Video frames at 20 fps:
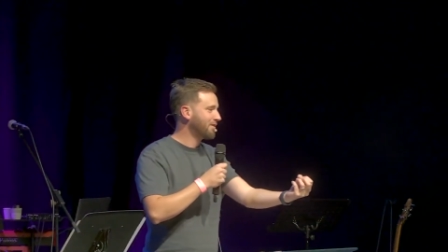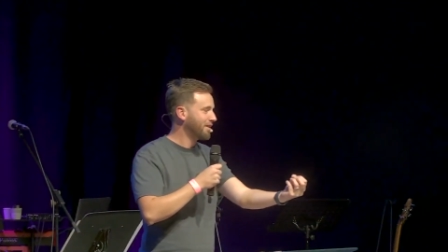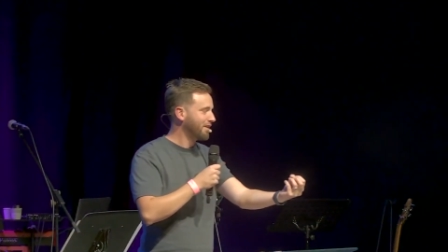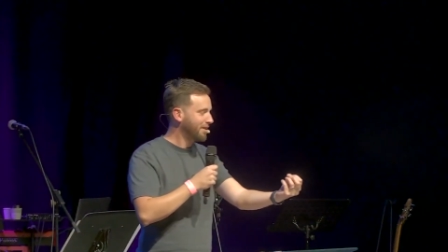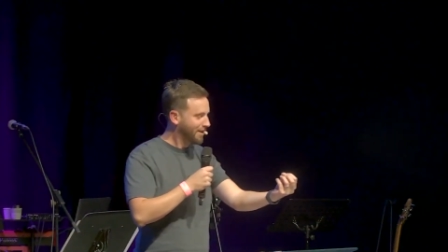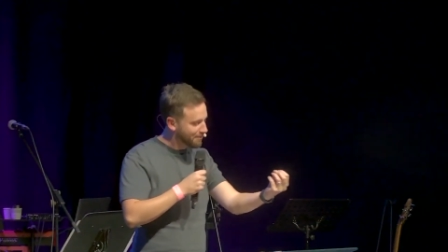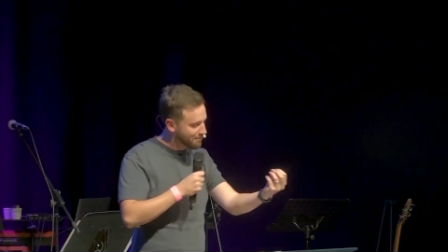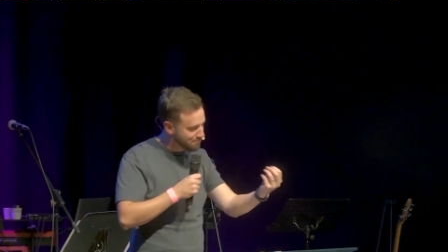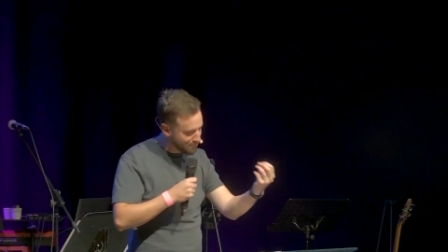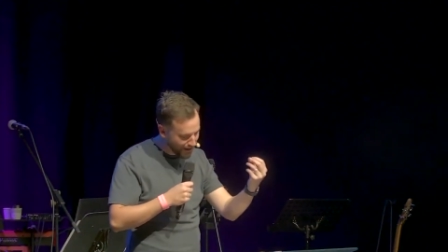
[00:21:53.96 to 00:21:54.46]

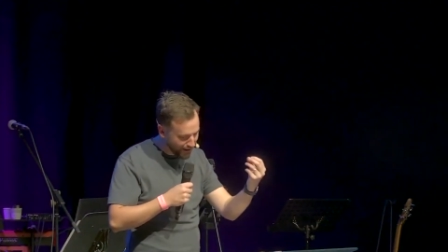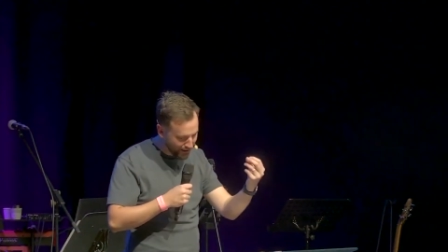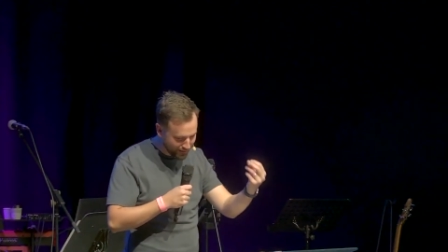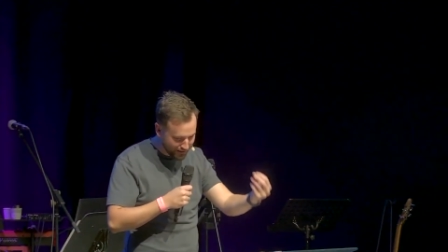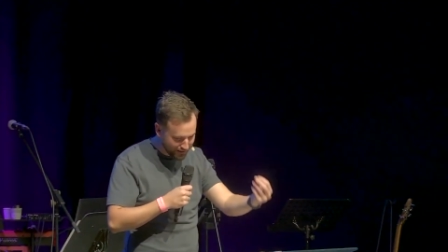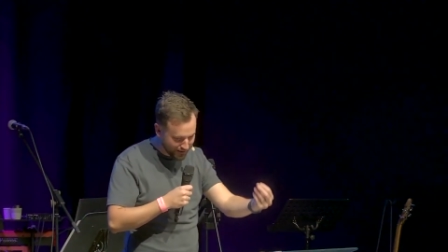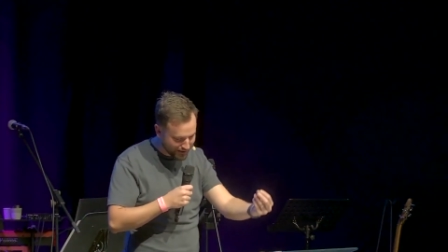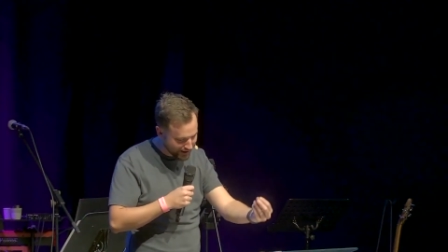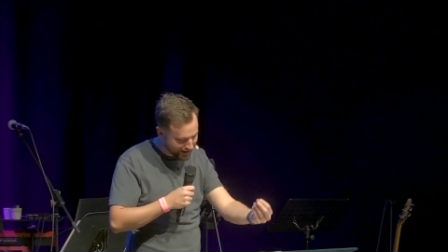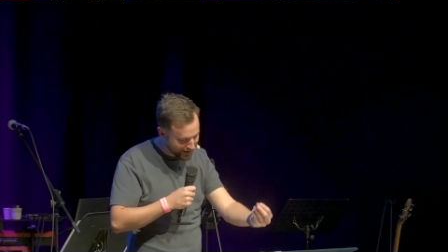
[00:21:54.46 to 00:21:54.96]
And
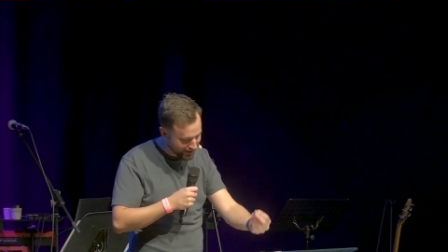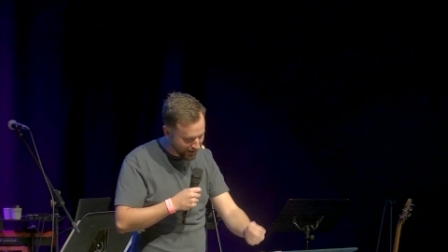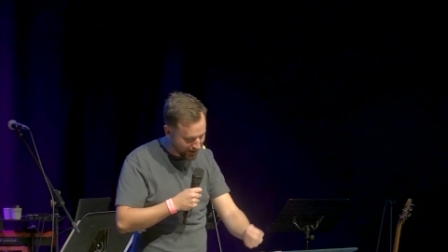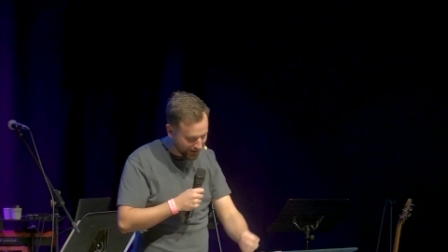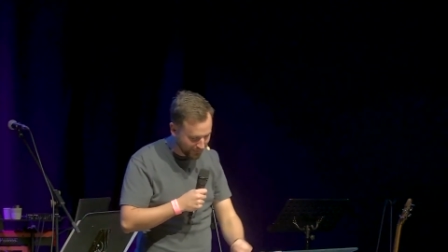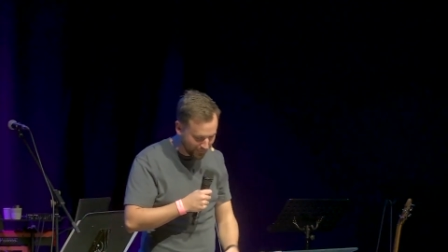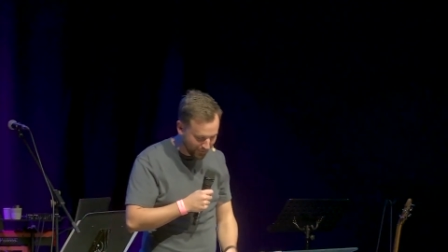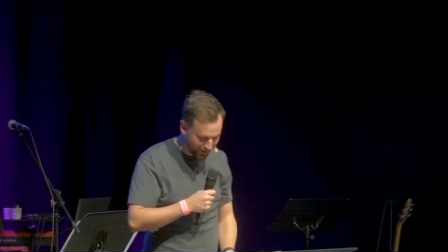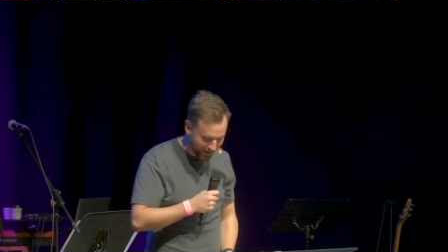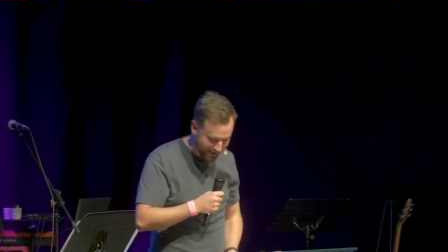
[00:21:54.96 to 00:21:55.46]
Martha's in her
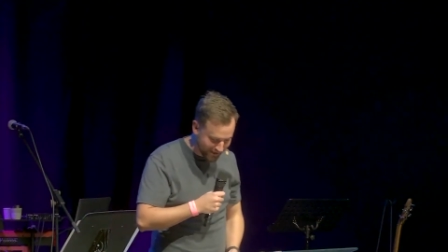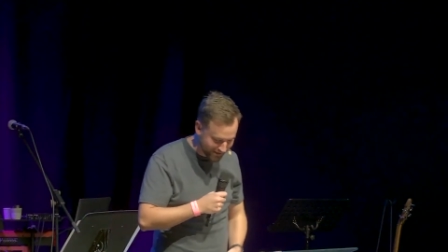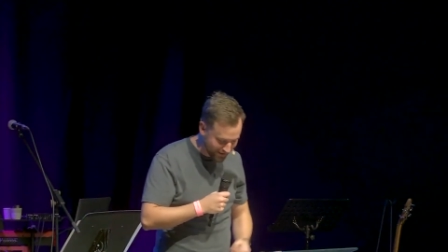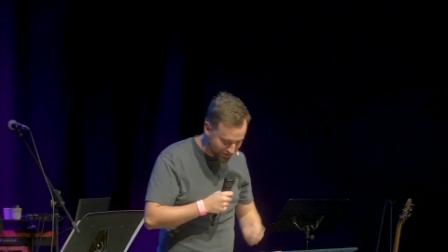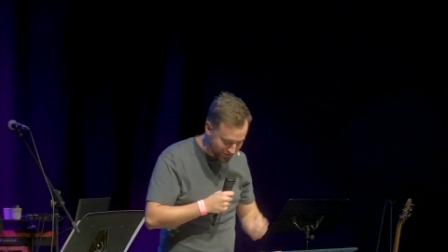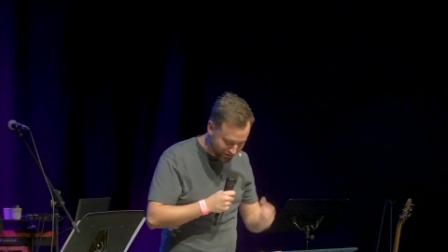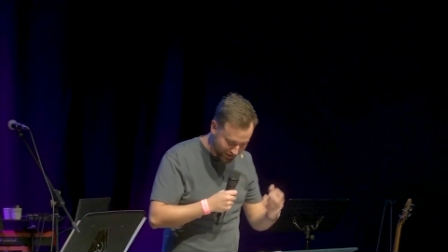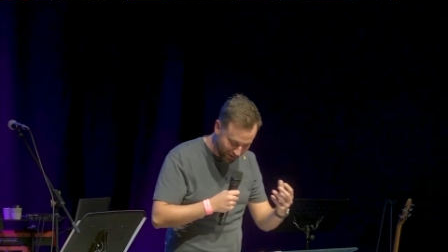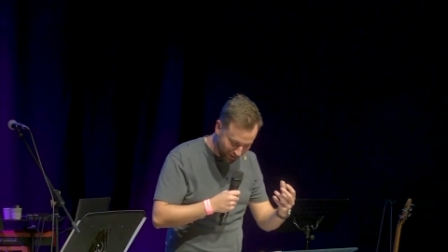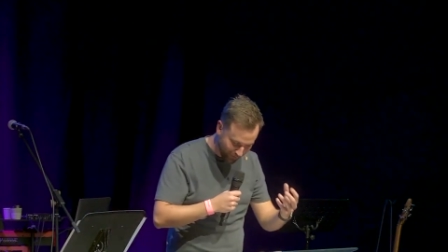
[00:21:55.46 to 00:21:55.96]
place, as
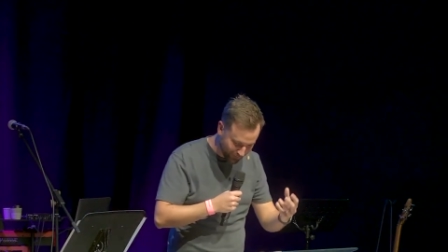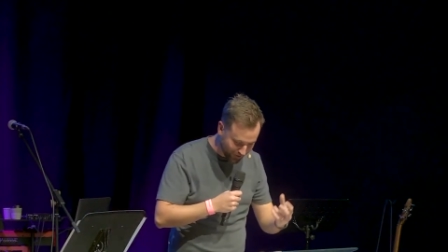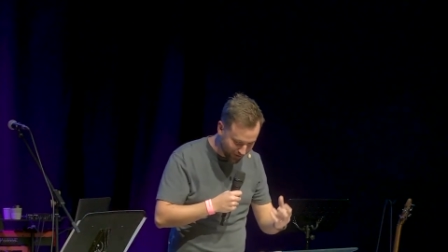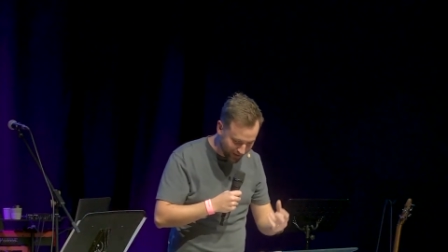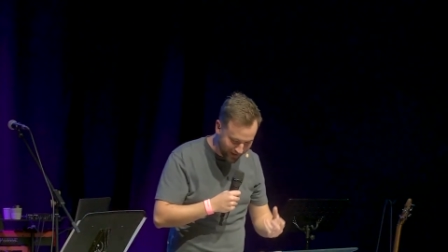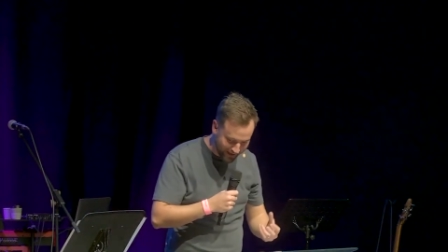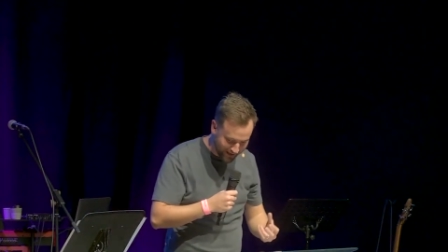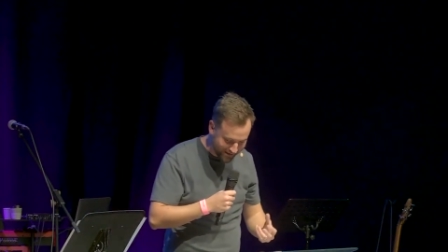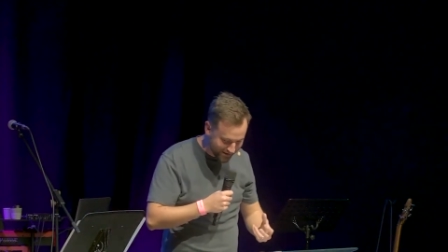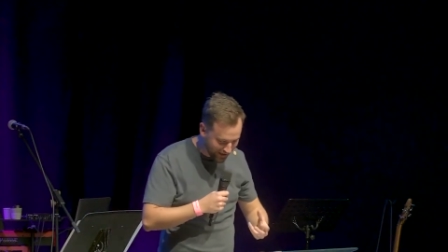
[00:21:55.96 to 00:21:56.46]
she often
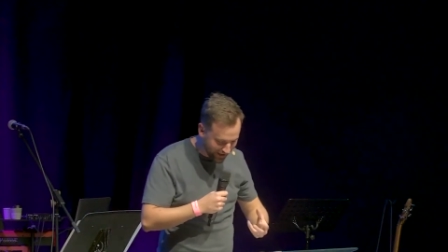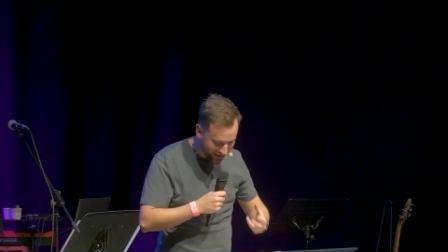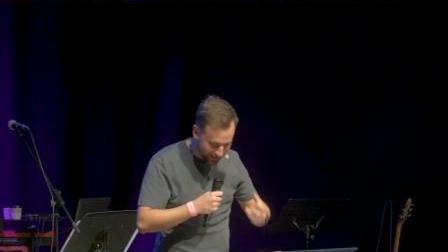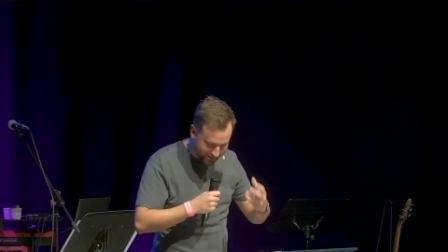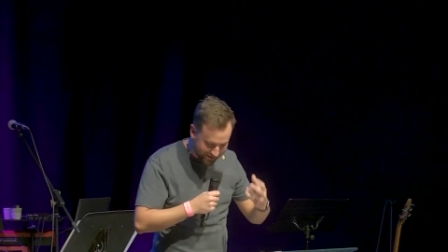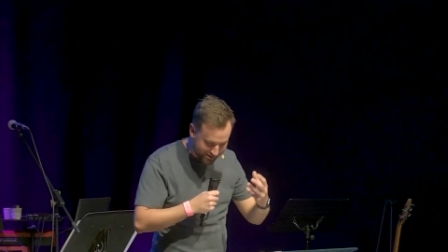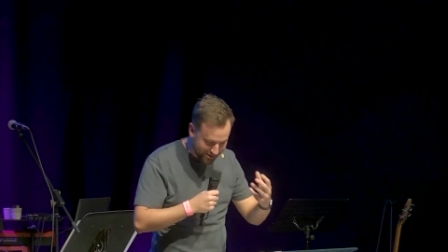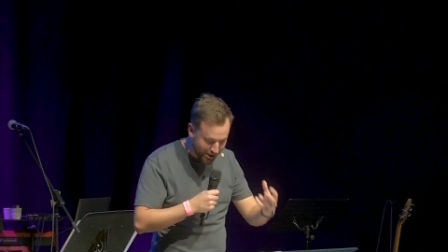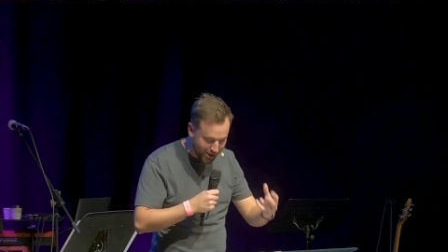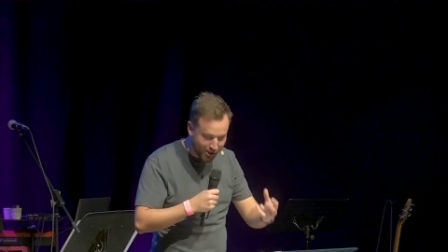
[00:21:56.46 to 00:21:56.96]
is,
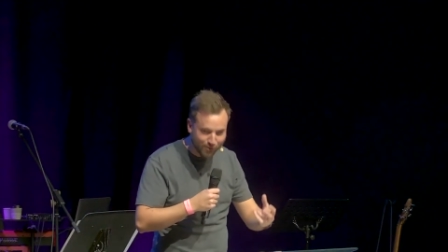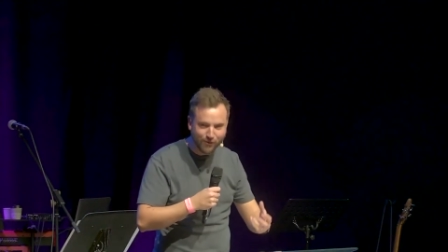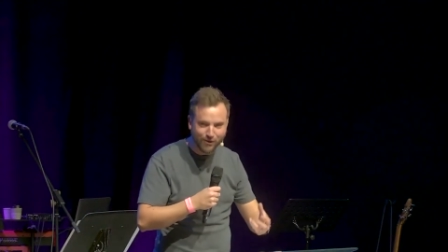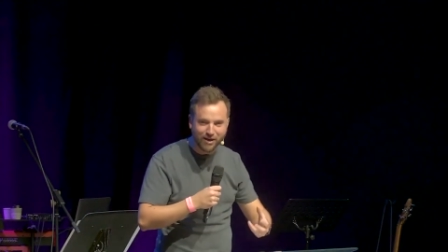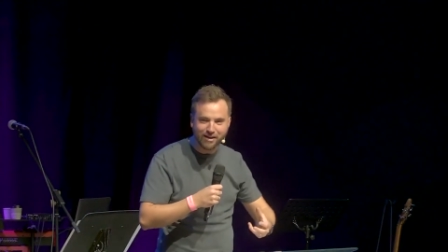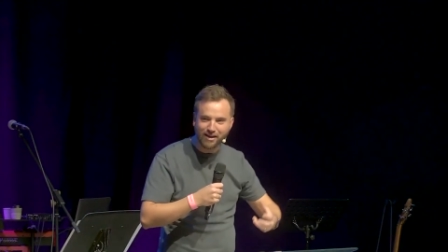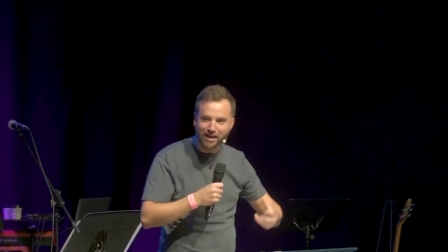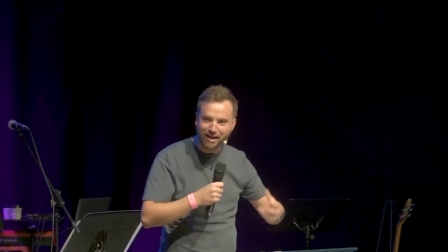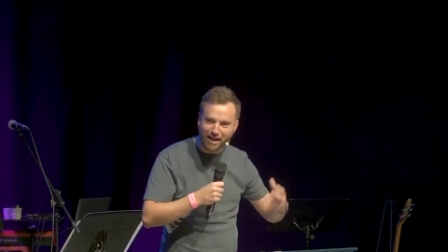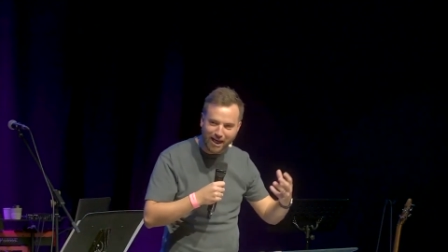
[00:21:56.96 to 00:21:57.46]
serving,
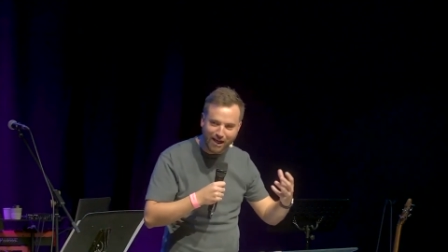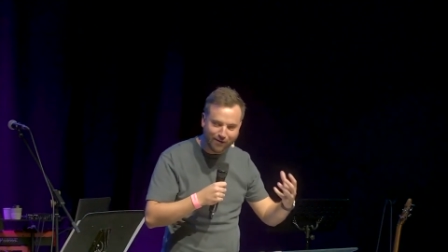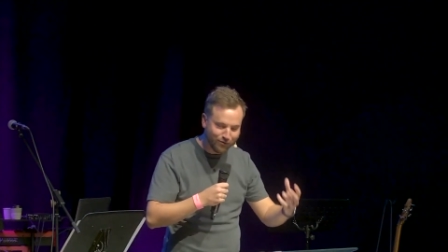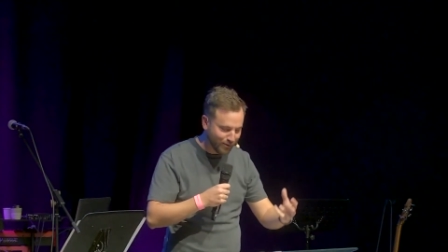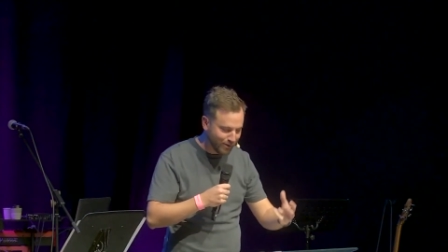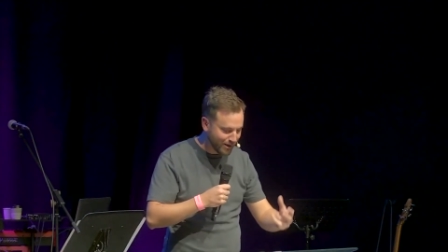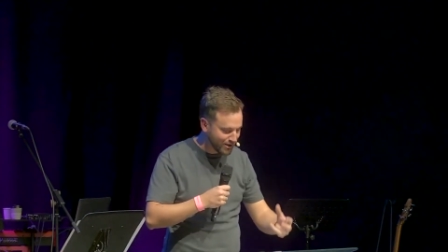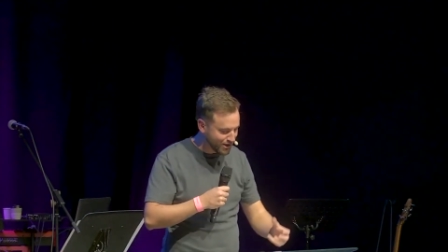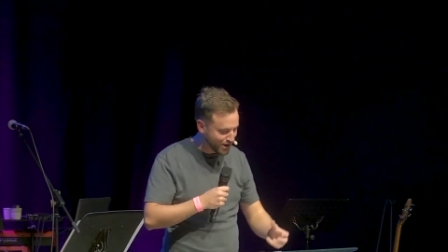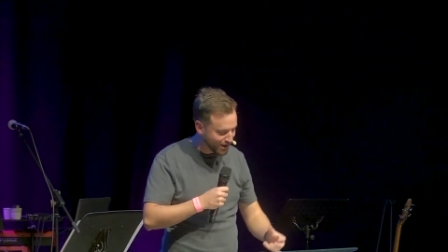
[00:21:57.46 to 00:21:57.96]
getting
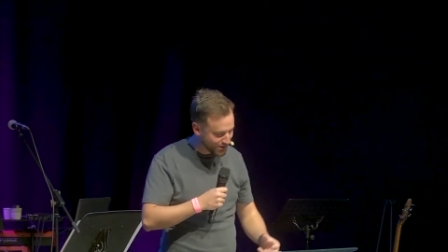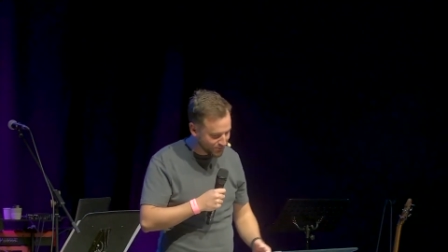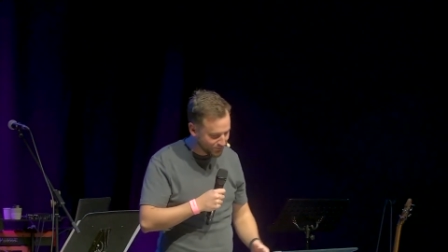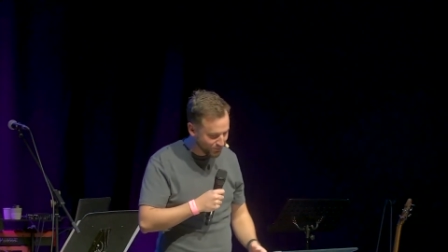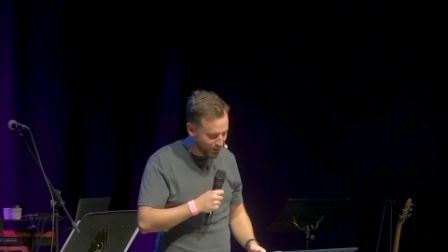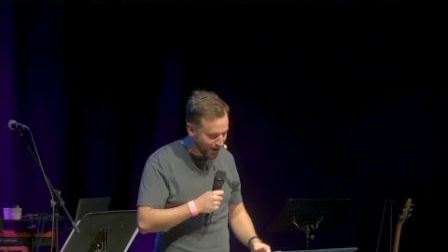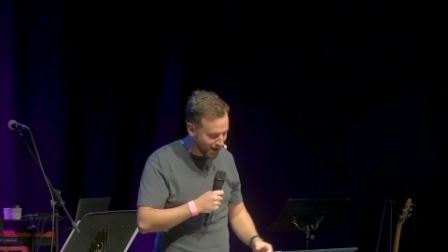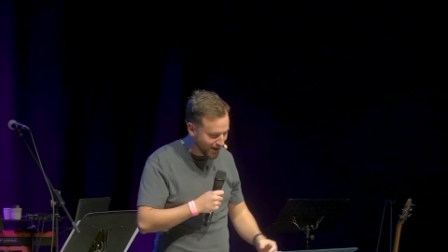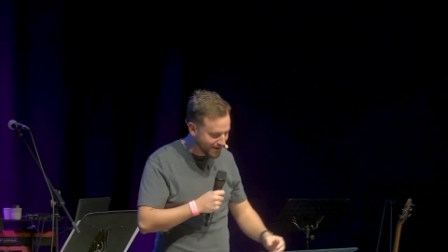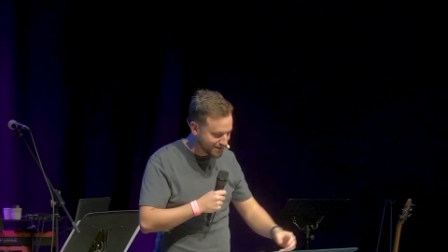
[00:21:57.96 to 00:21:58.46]
everything just
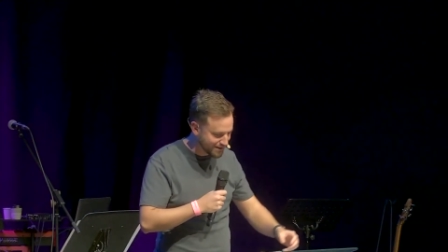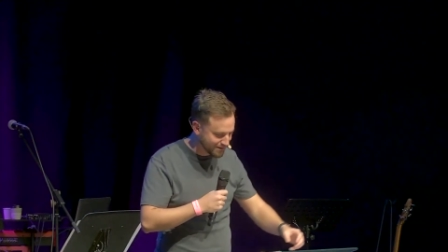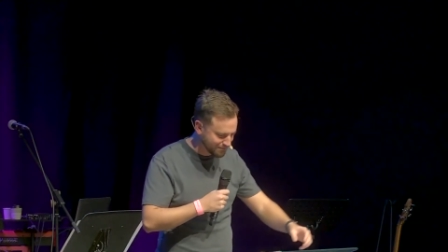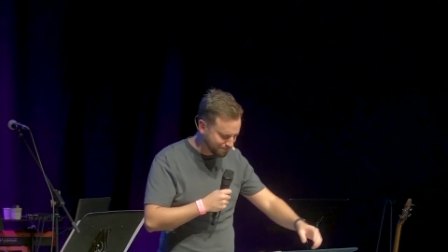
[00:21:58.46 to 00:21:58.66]
right.